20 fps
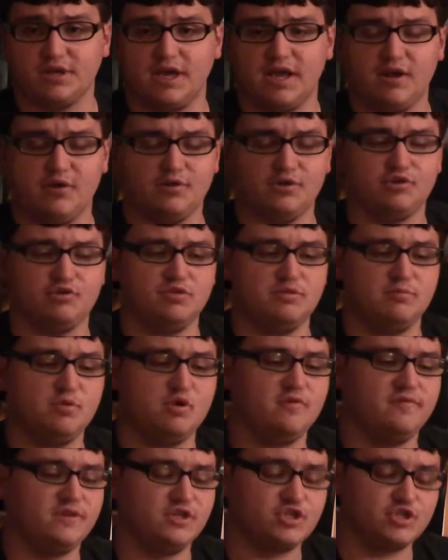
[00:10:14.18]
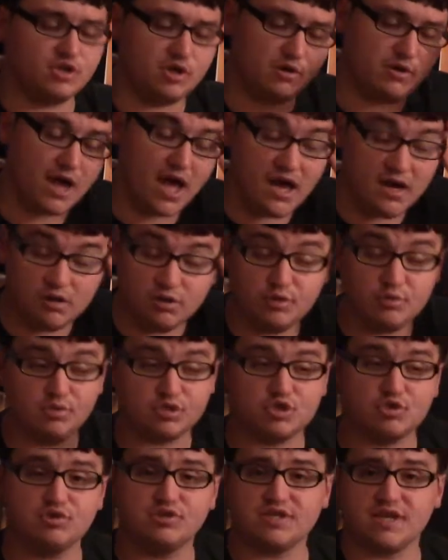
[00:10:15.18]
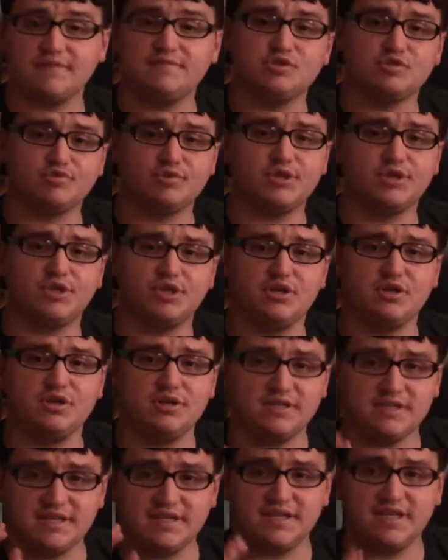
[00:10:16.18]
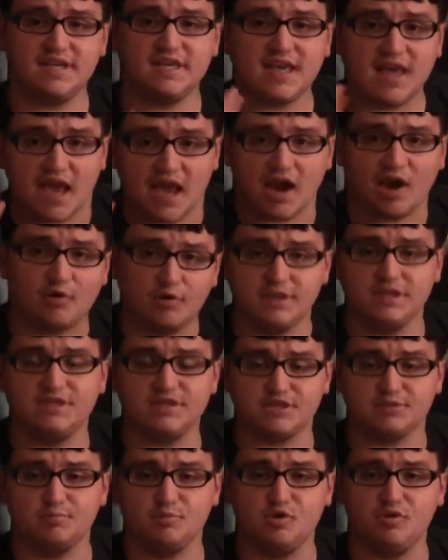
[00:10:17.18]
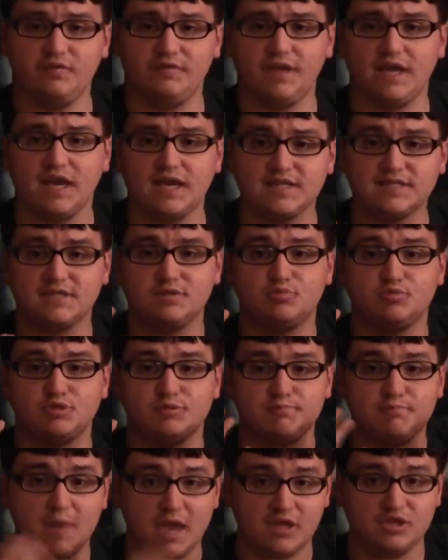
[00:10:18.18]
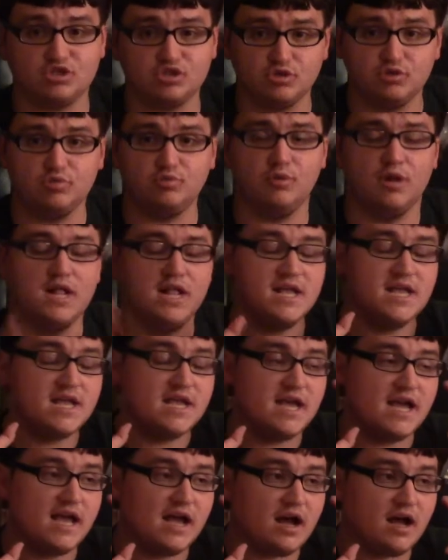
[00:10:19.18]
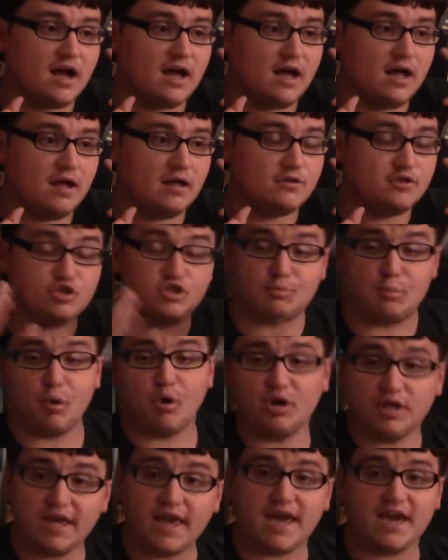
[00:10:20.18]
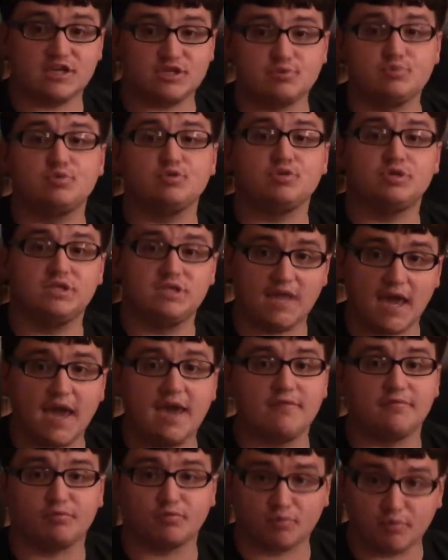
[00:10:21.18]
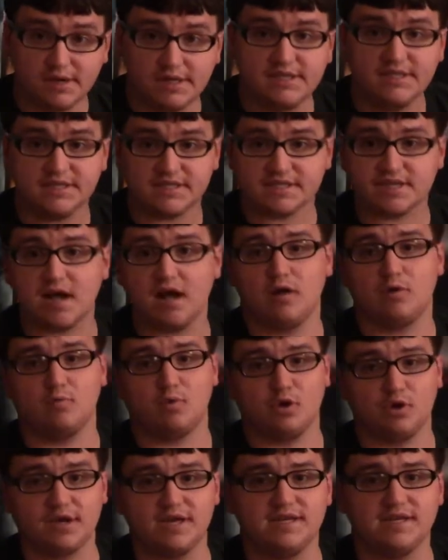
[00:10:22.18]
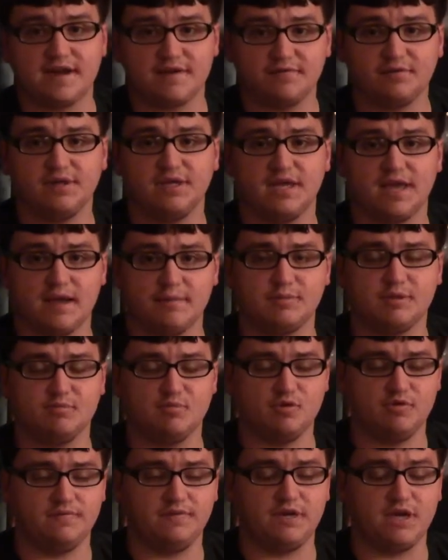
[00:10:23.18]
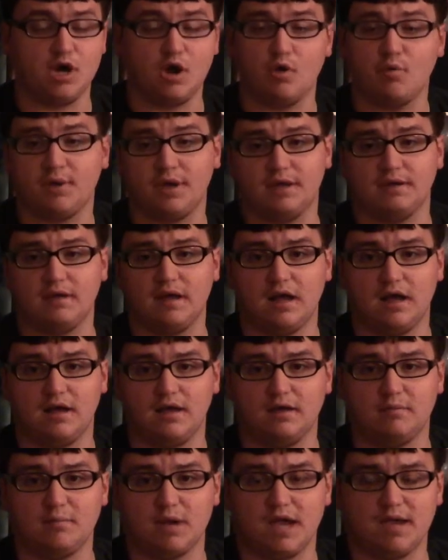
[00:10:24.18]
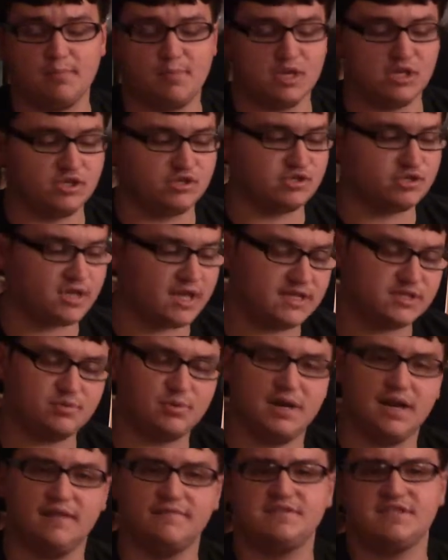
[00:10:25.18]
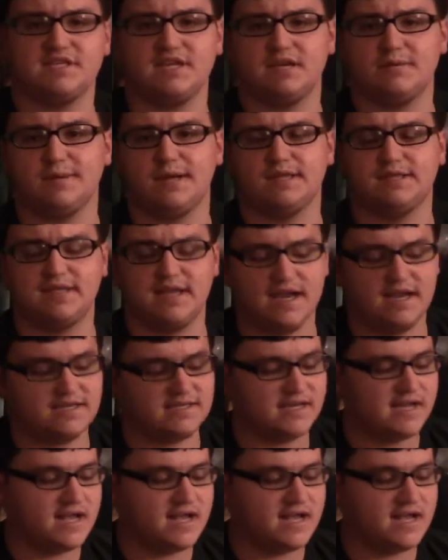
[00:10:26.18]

character in the movie. So not only was Chris Evans really good, and did he carry this movie as he was meant to, uh, the supporting cast was gave really solid work and definitely kept the movie going, uh, in my opinion. So that's what I have to say about that.